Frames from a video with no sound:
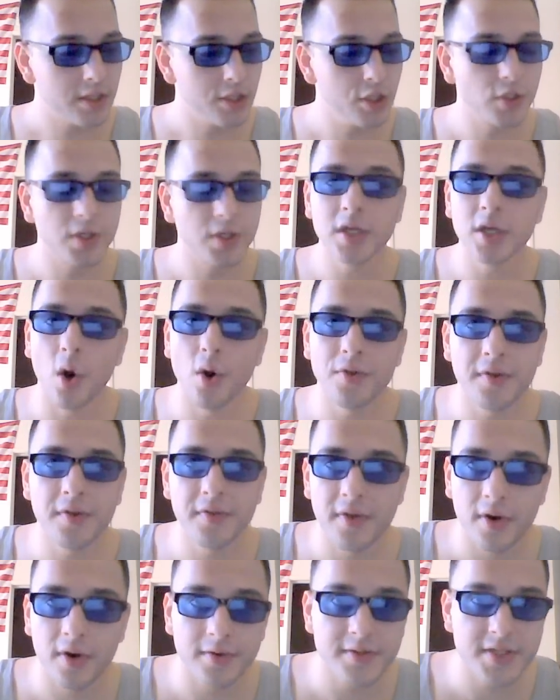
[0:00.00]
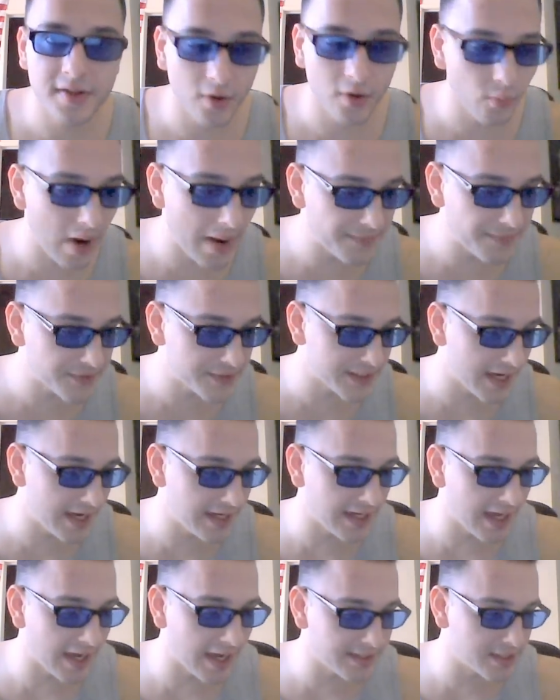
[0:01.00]
you can go to their
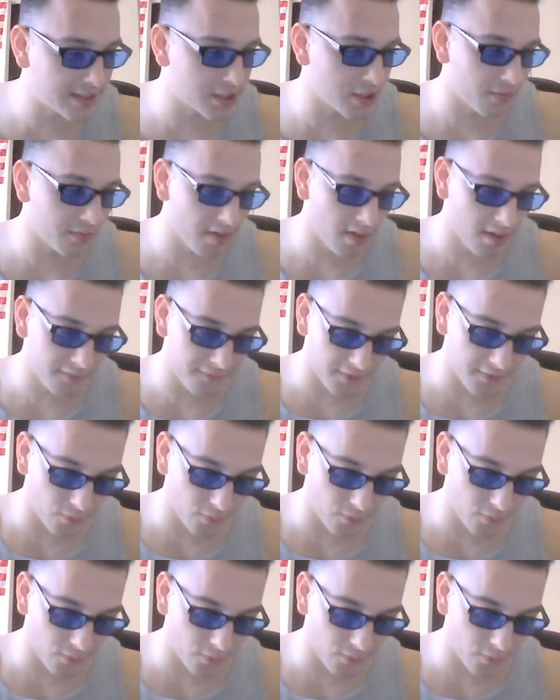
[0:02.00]
website. I don't know if